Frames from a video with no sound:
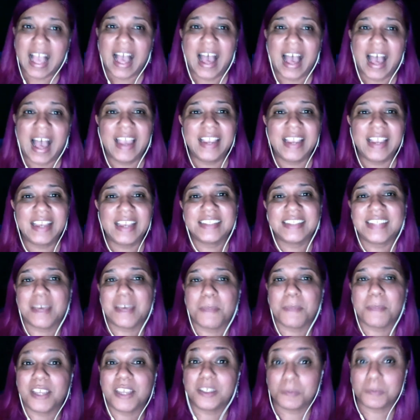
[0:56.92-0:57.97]
I guess that
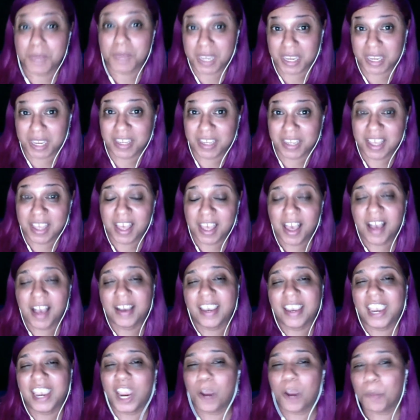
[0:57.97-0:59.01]
makes me a
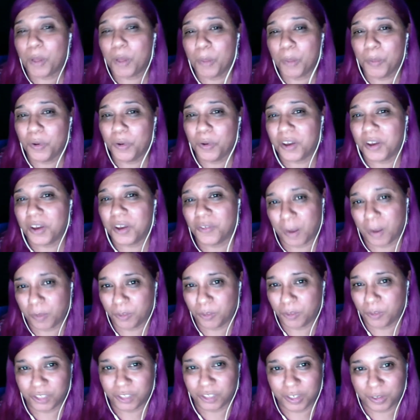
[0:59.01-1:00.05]
caramel mocha
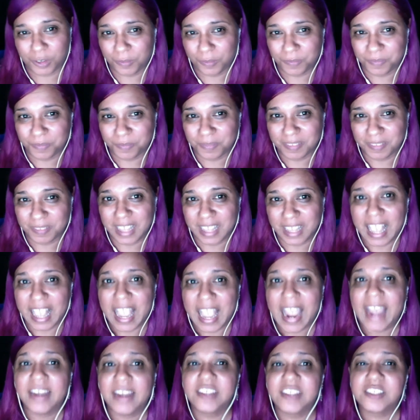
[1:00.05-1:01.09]
frappuccino.
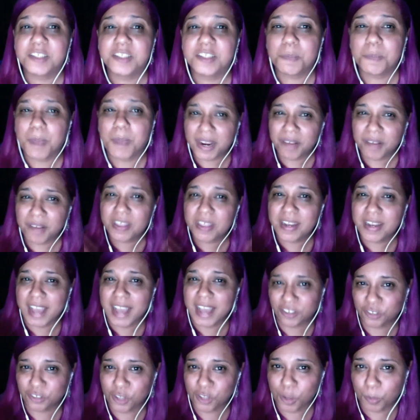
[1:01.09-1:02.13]
And in spite of the
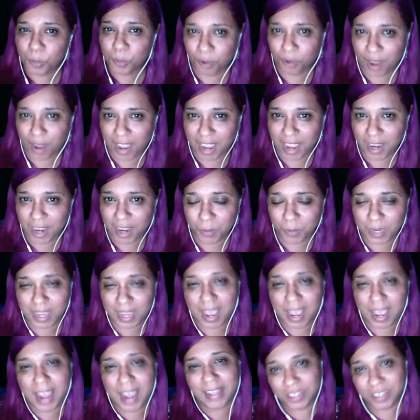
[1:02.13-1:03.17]
national pride we
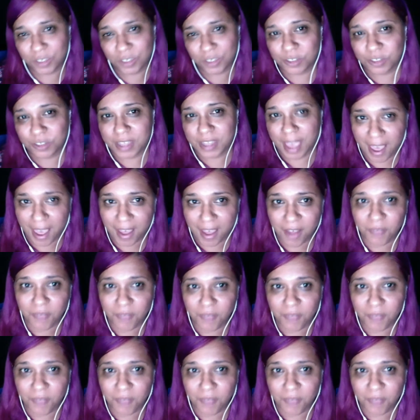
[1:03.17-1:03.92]
islanders have